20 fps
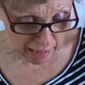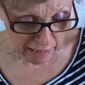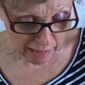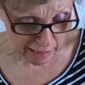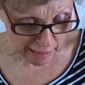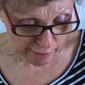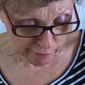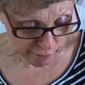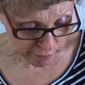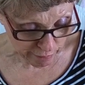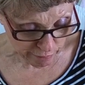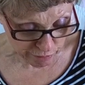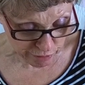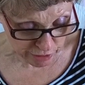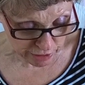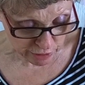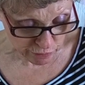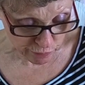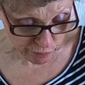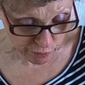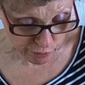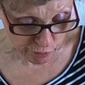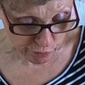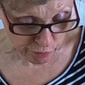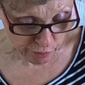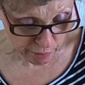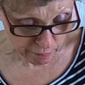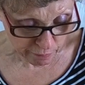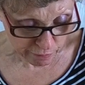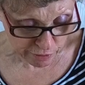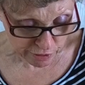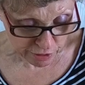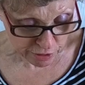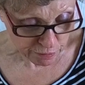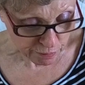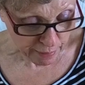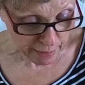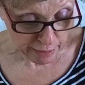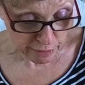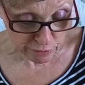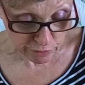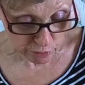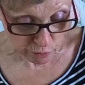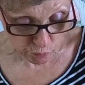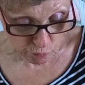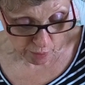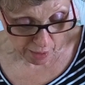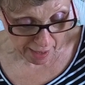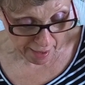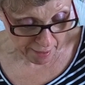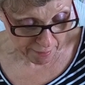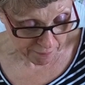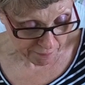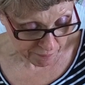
I like cream cheese with cucumbers and tomatoes on rye.